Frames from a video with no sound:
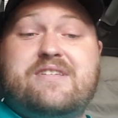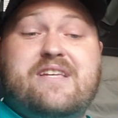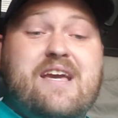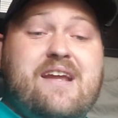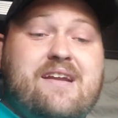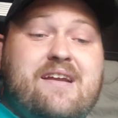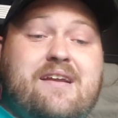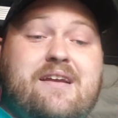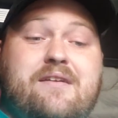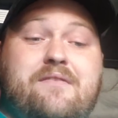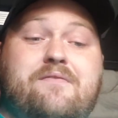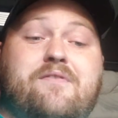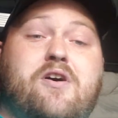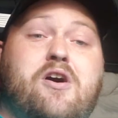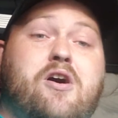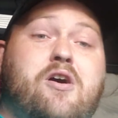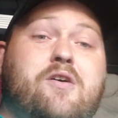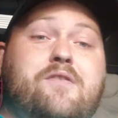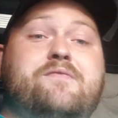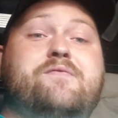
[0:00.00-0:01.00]
getting
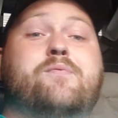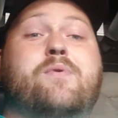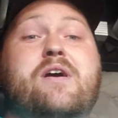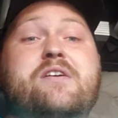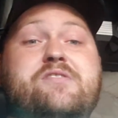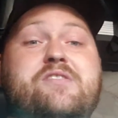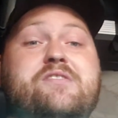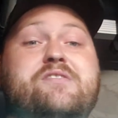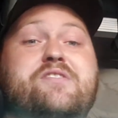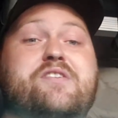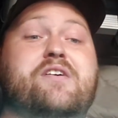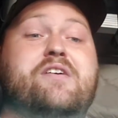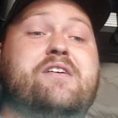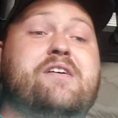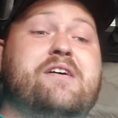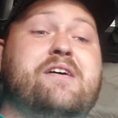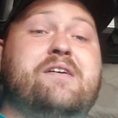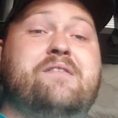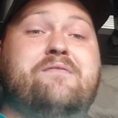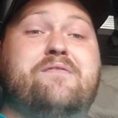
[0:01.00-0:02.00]
involved. Russia's going
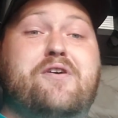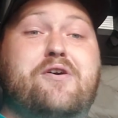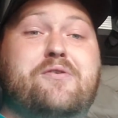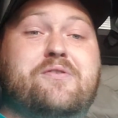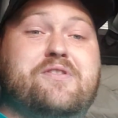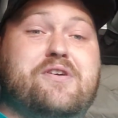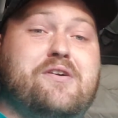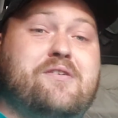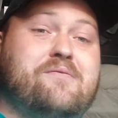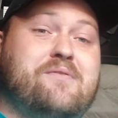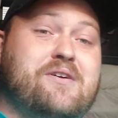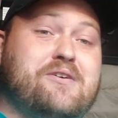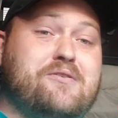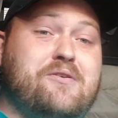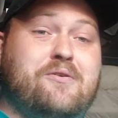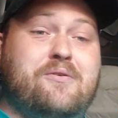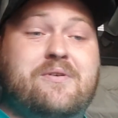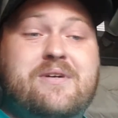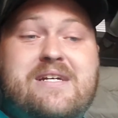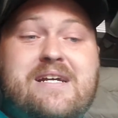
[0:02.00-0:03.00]
to invoke their
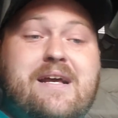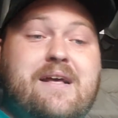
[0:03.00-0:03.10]
little